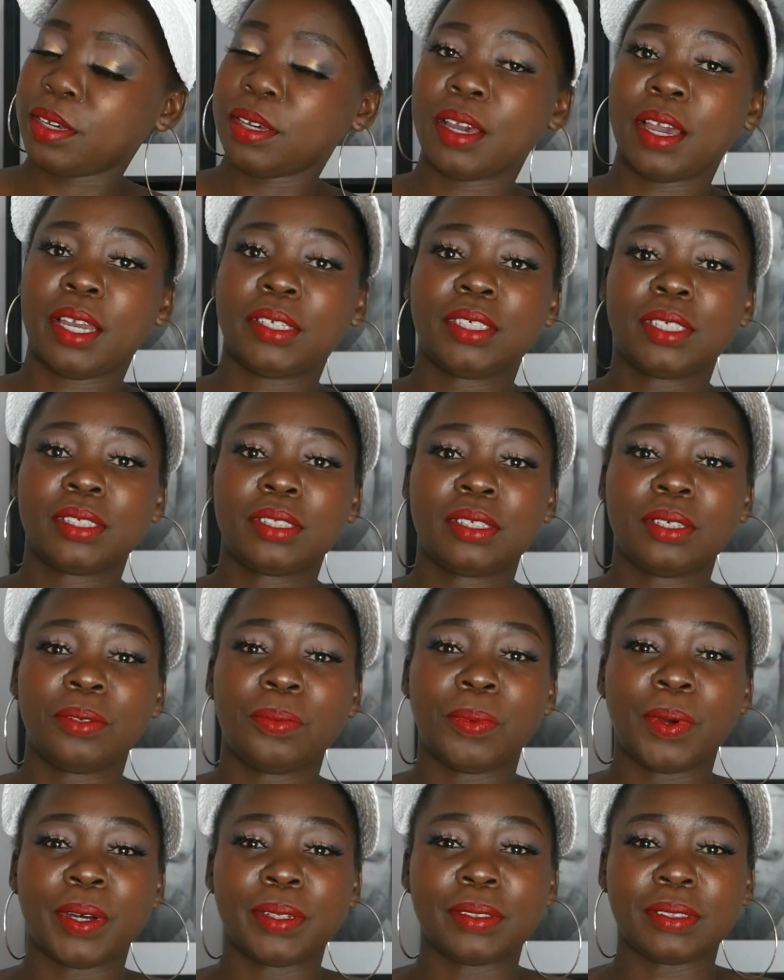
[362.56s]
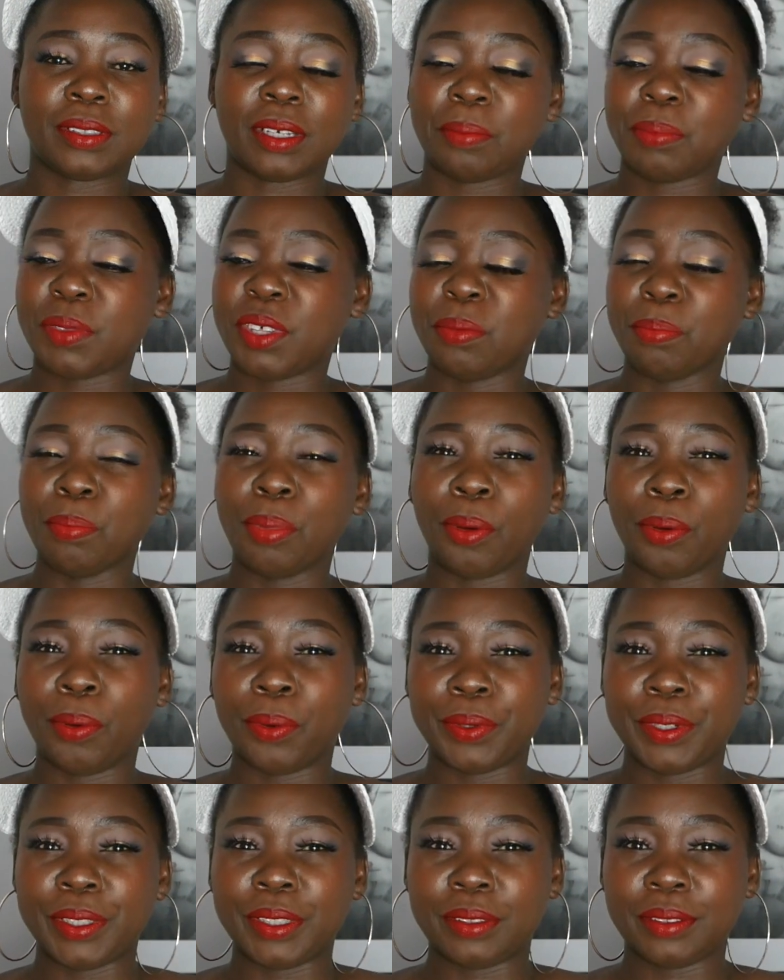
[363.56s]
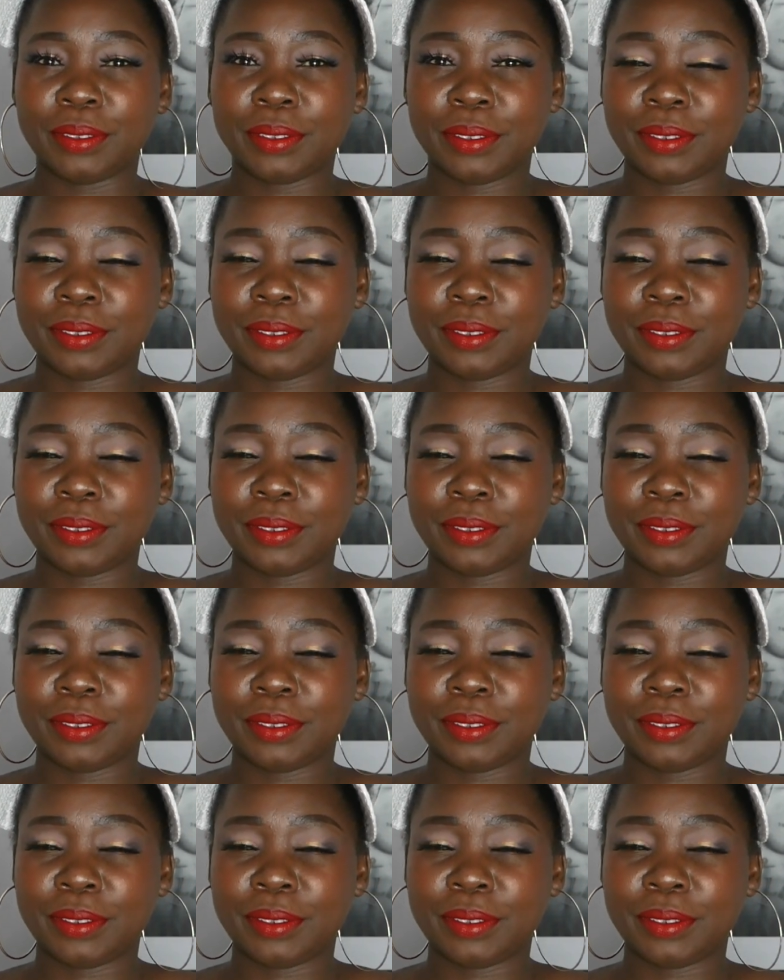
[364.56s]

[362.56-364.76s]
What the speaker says: I just didn't want something boring.